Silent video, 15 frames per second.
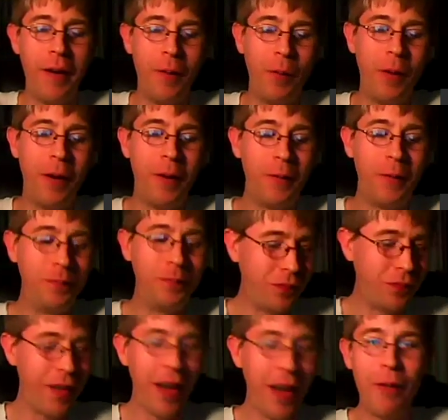All right, well,
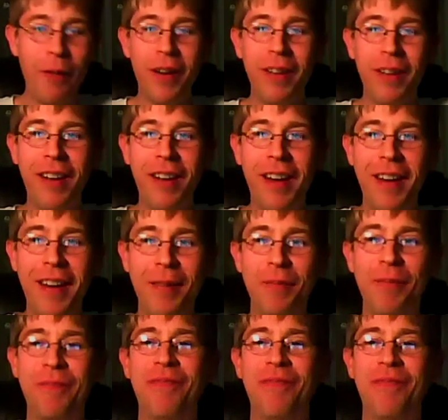have a good night.